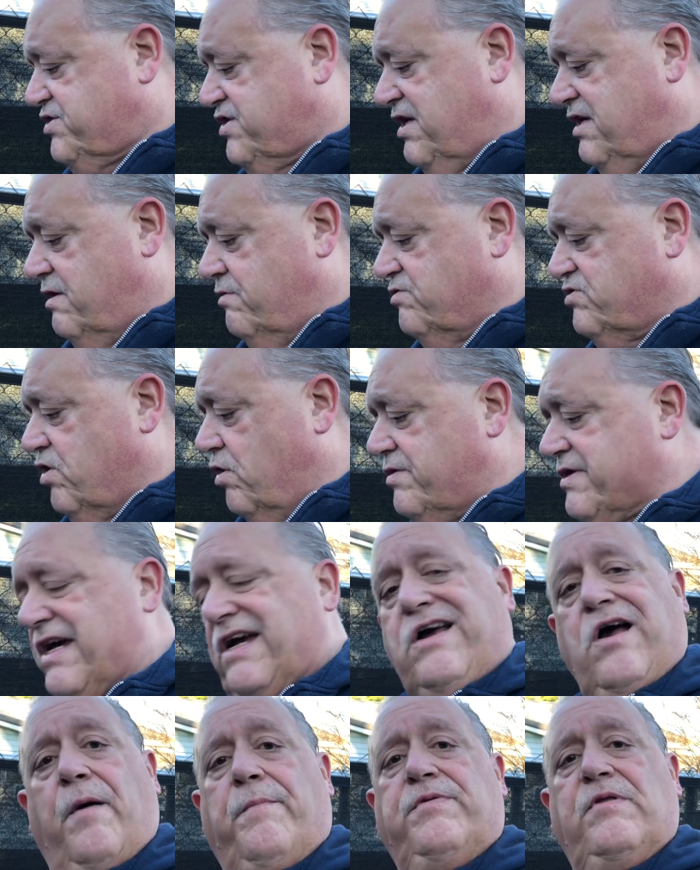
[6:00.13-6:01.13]
year there was only a
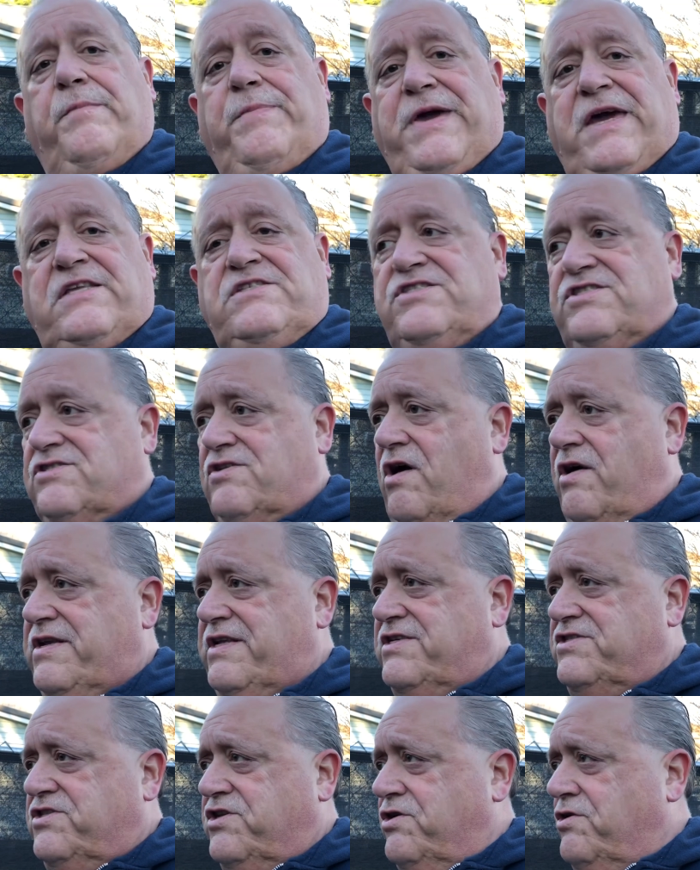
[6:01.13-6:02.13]
couple of peaches on
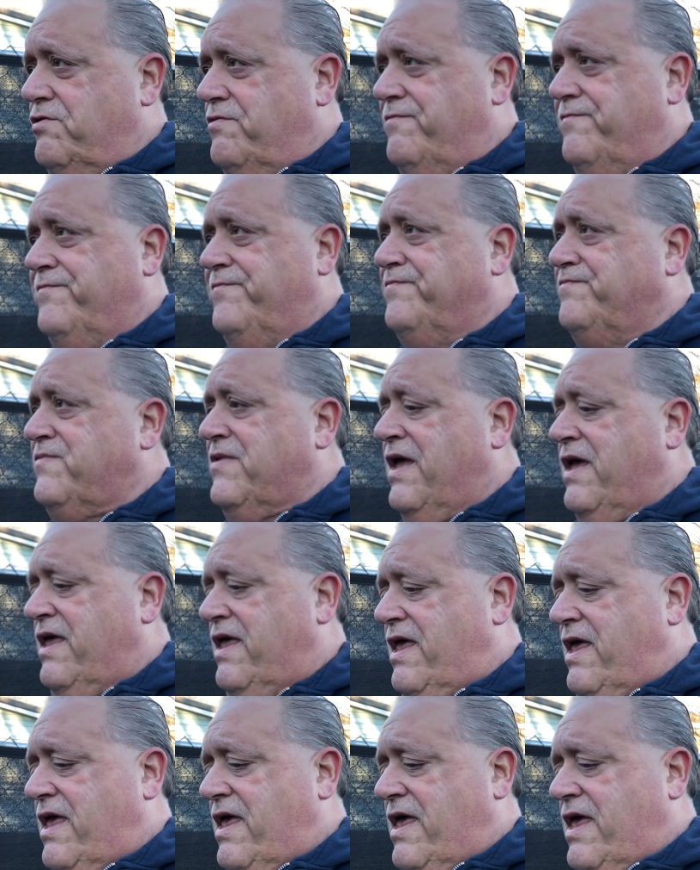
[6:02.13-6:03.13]
these two,
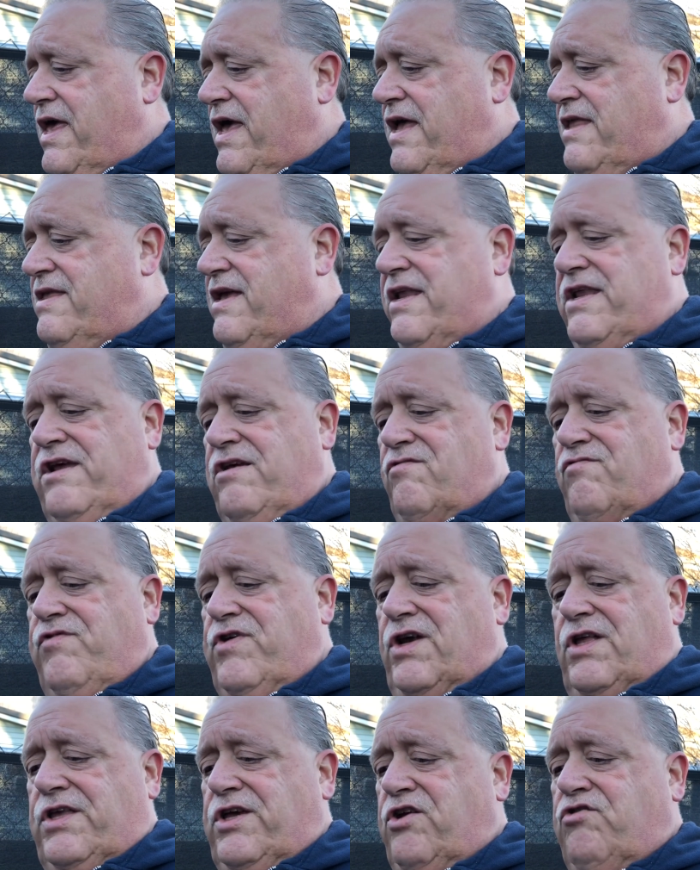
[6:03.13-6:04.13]
and they didn't
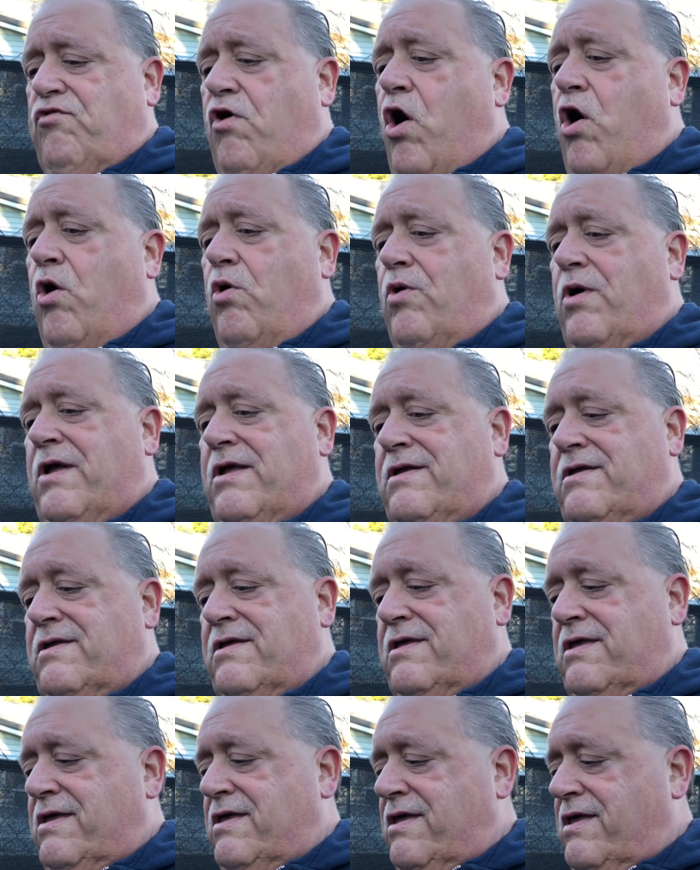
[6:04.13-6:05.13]
really grow
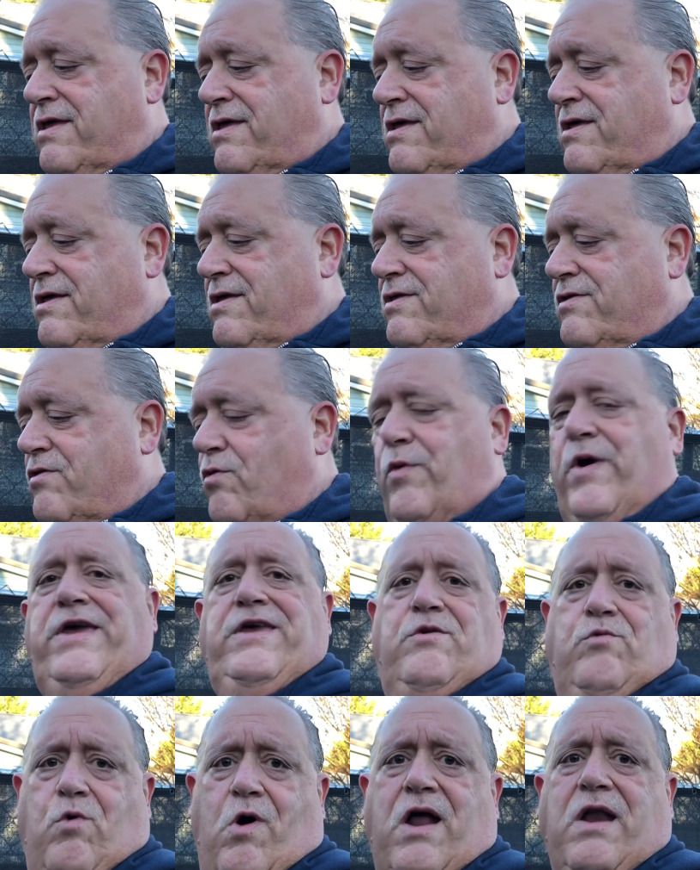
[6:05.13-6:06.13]
the way
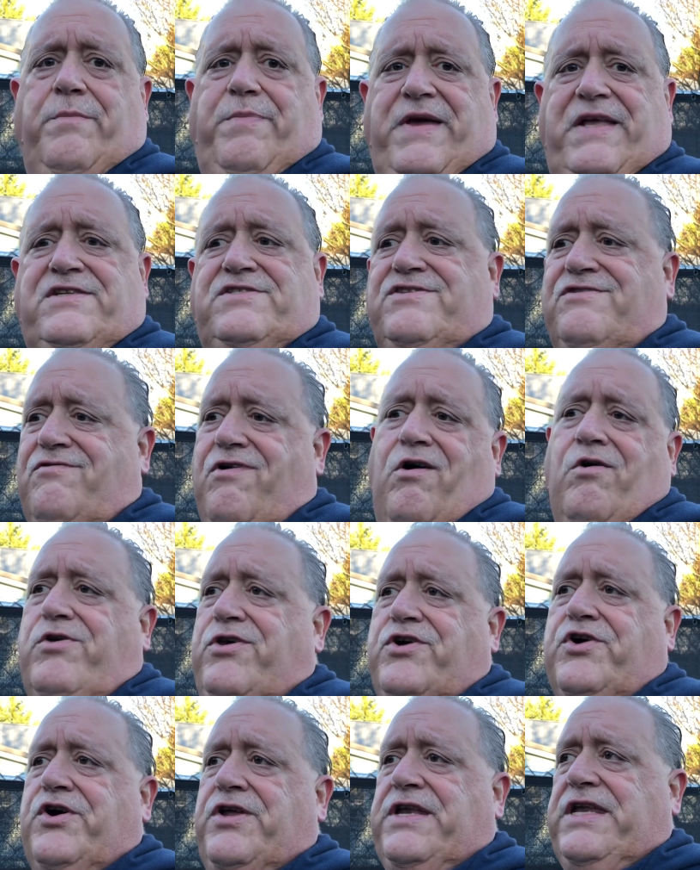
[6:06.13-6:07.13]
you want a peach to grow. You
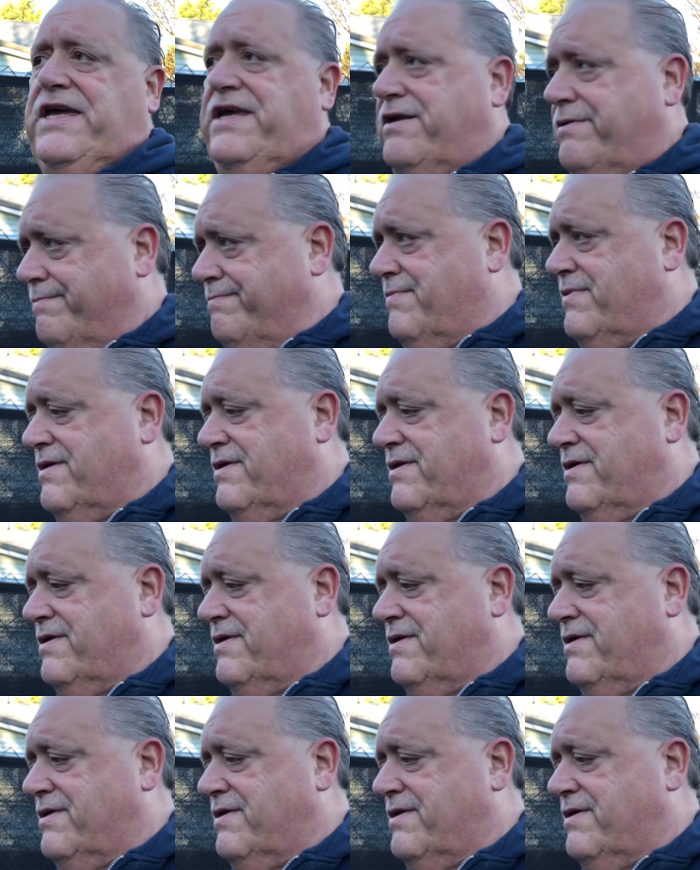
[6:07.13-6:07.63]
couldn't eat them.